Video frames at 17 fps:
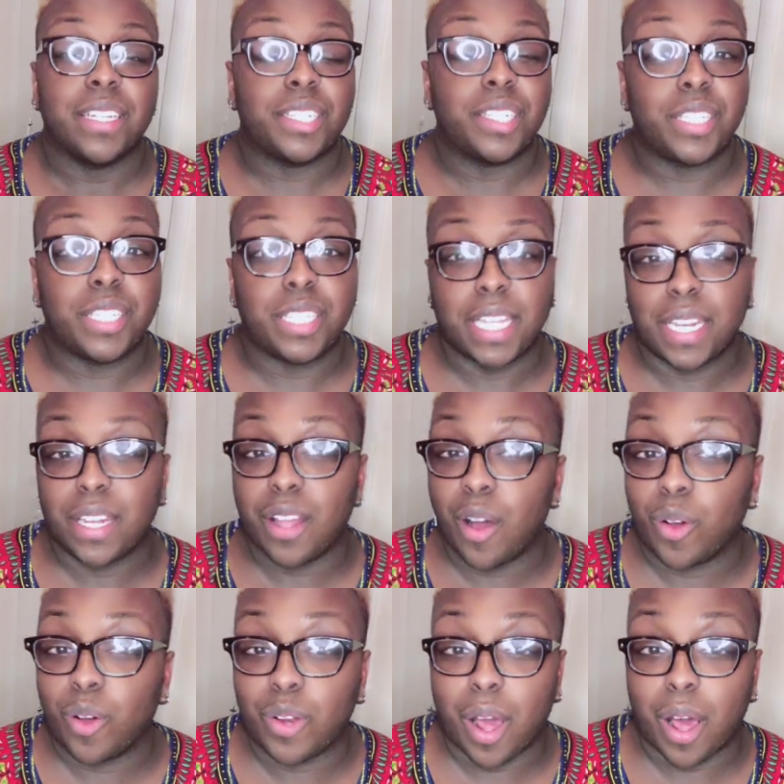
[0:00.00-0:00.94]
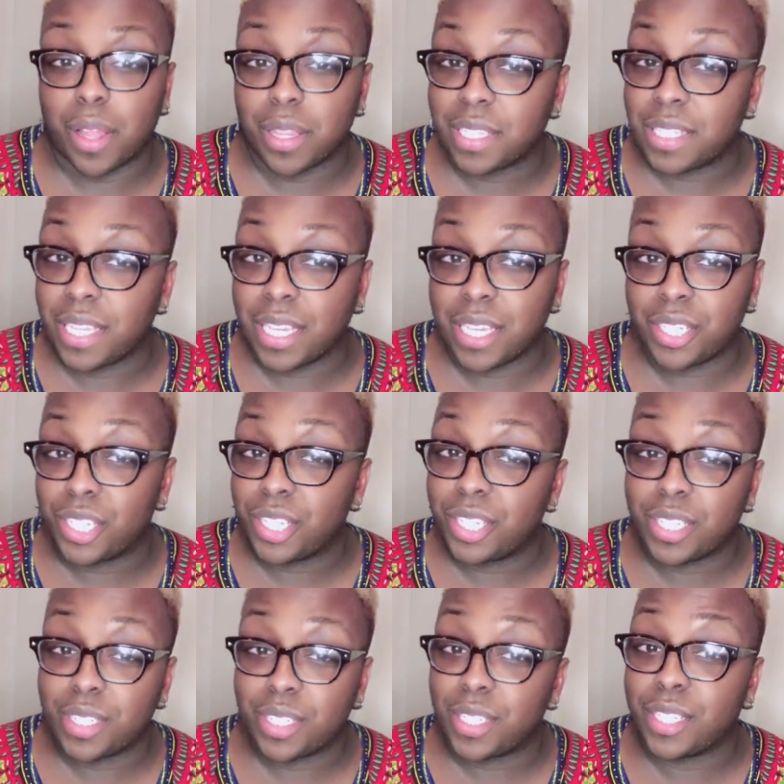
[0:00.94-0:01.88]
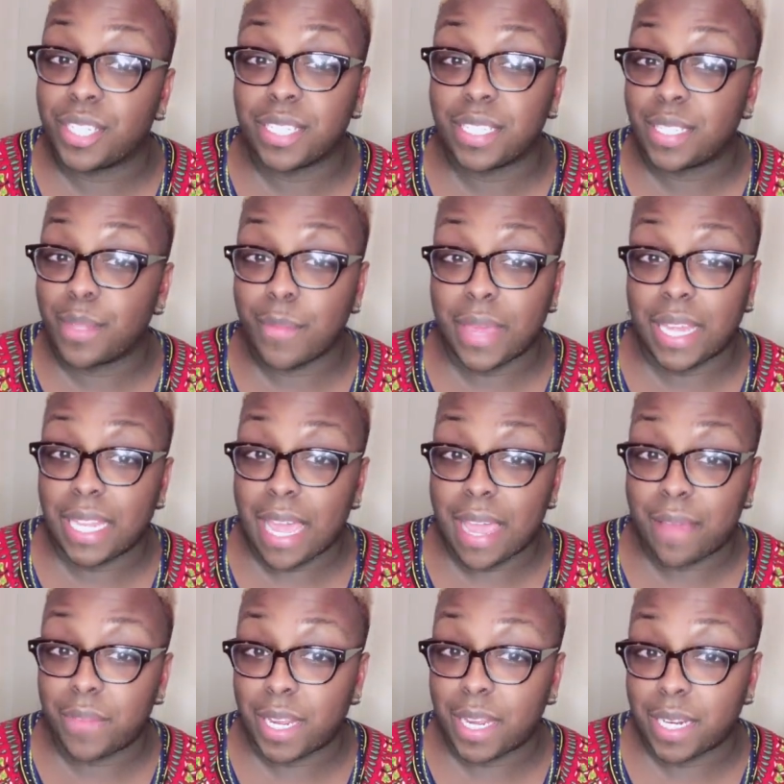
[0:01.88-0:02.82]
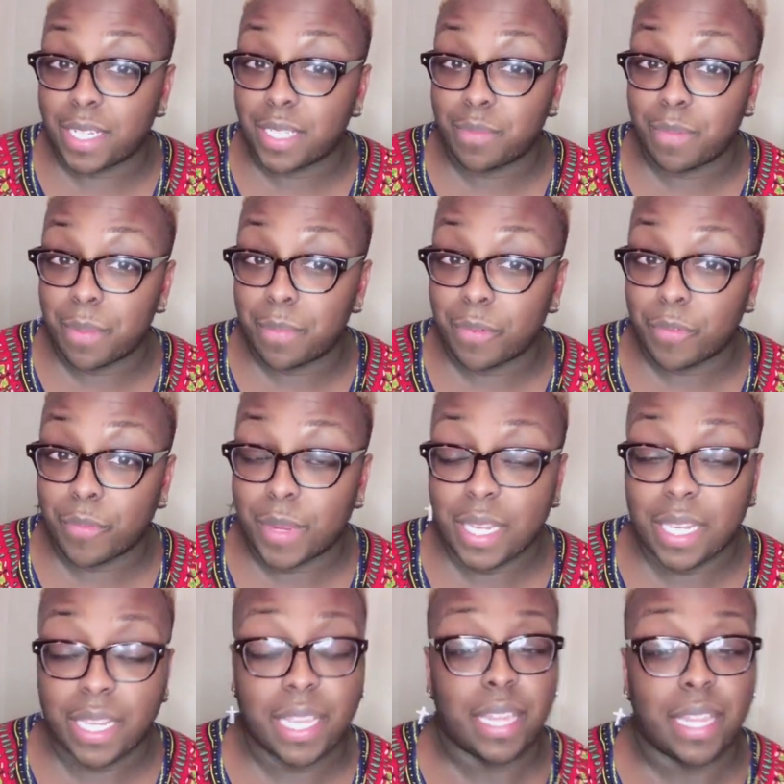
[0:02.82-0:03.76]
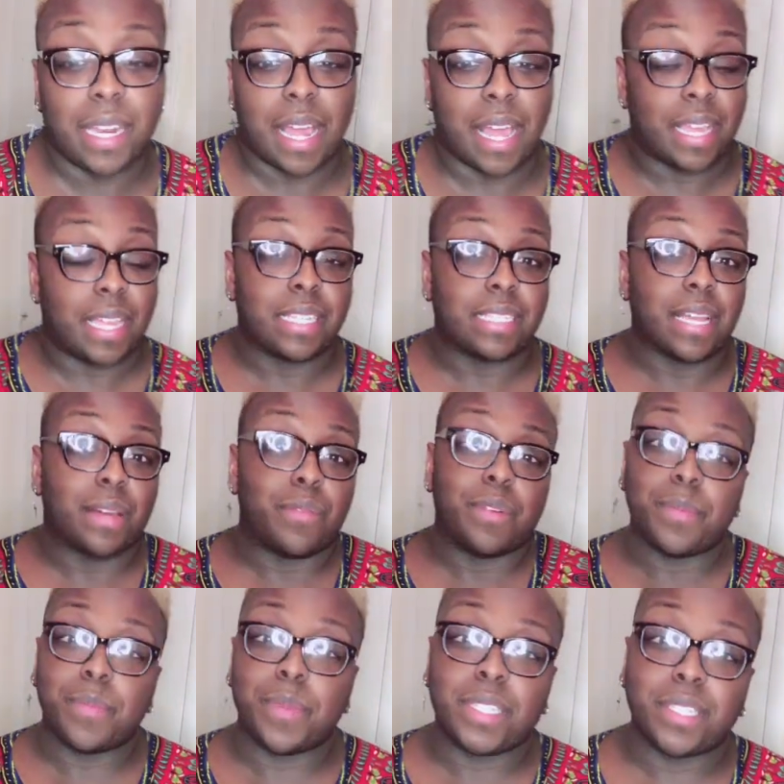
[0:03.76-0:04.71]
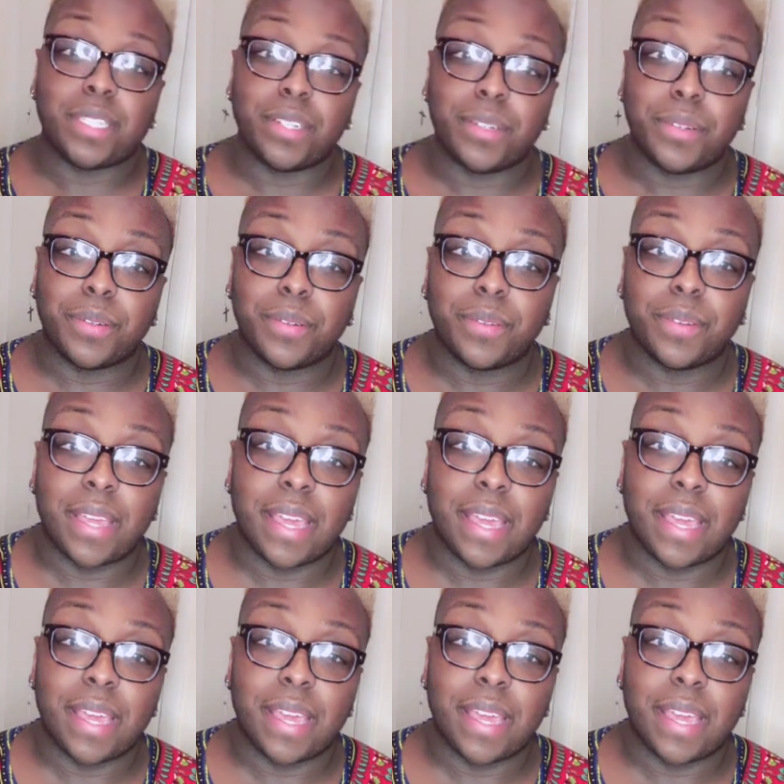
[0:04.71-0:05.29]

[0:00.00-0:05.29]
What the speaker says: she's sitting hold all the tea. She's just sitting back laughing at these people, really. And I guess I would be too.